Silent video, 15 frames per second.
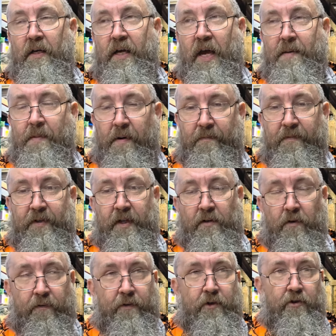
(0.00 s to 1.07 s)
came up with
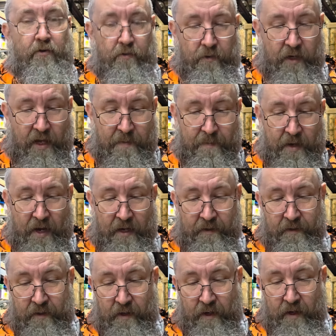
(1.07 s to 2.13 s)
an official name
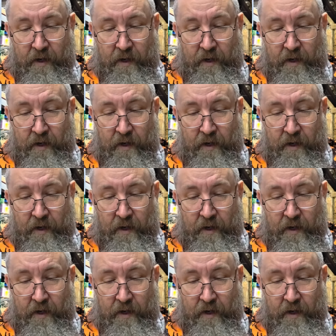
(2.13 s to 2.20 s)
yet,